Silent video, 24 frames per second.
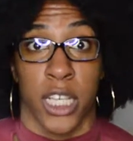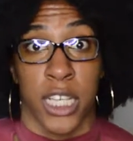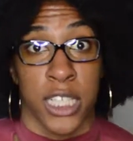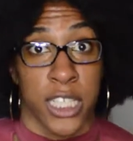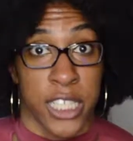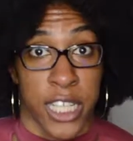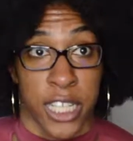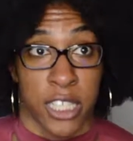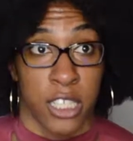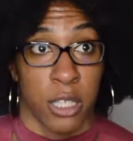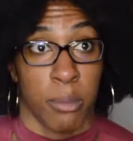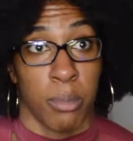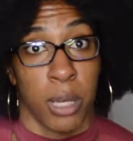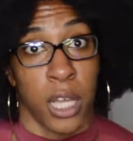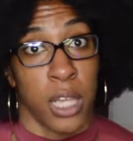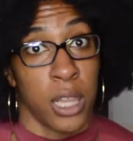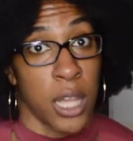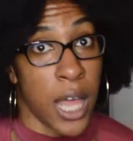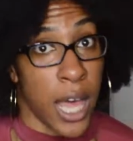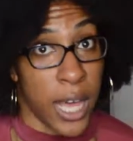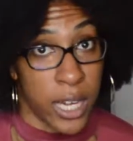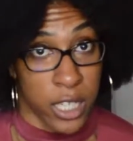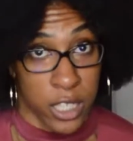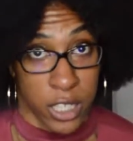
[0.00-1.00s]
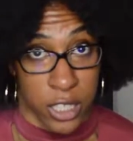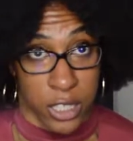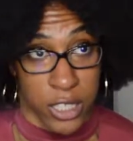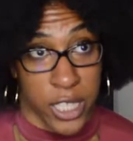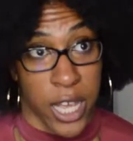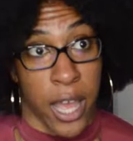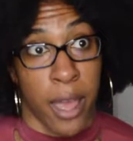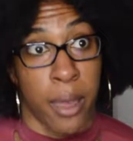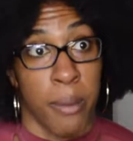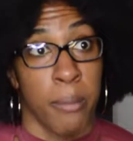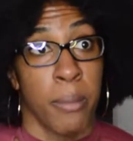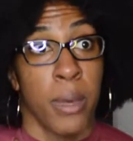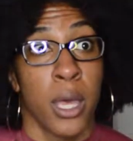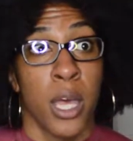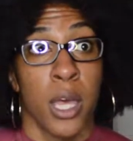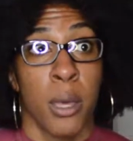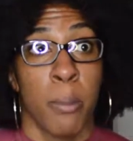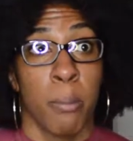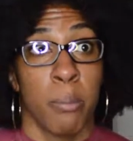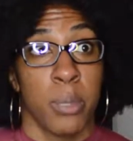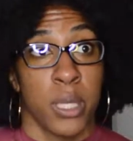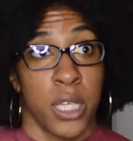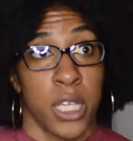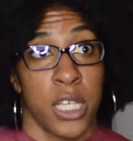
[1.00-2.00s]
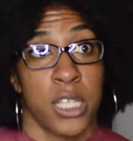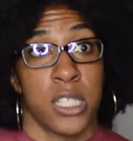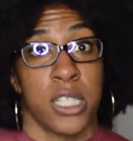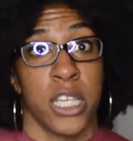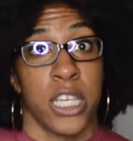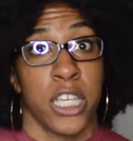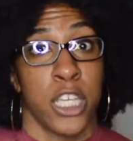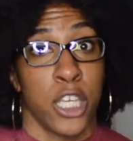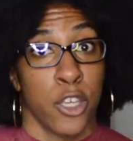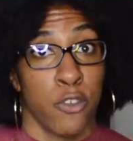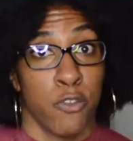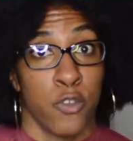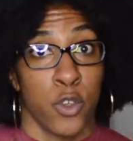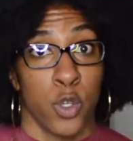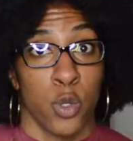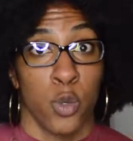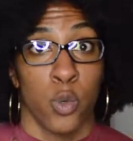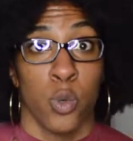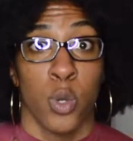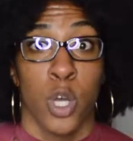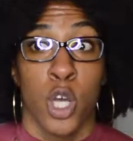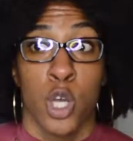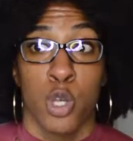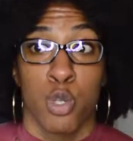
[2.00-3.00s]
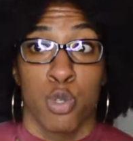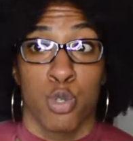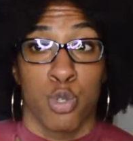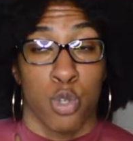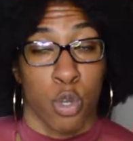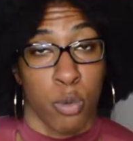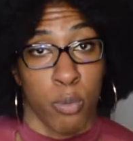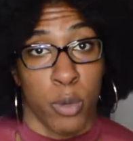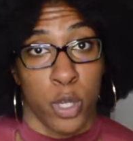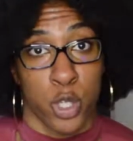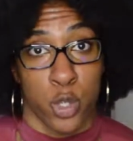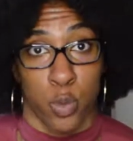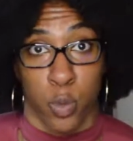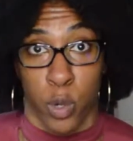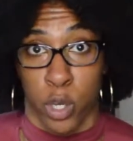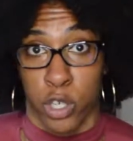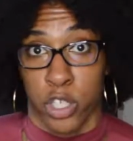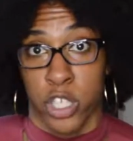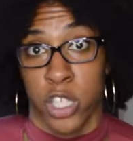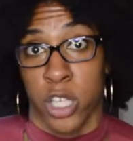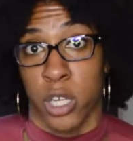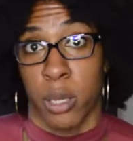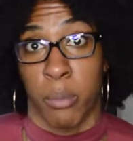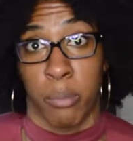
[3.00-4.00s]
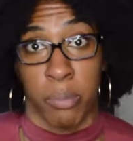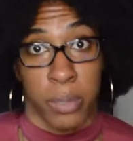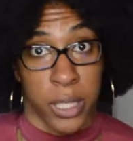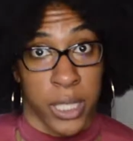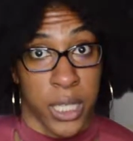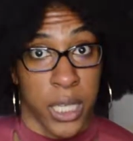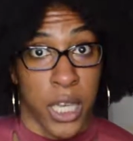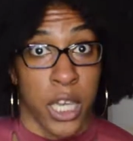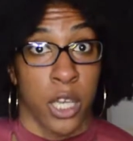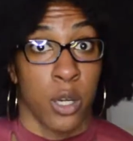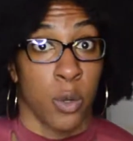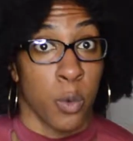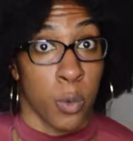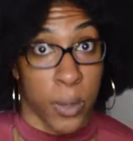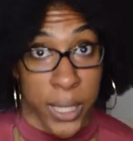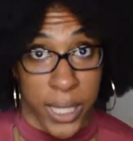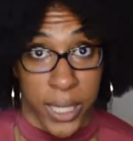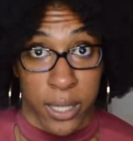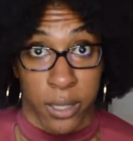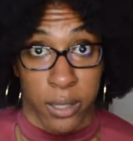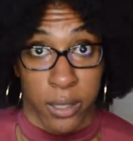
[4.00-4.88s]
It takes up a lot of your time because they give you so much work to complete in a week.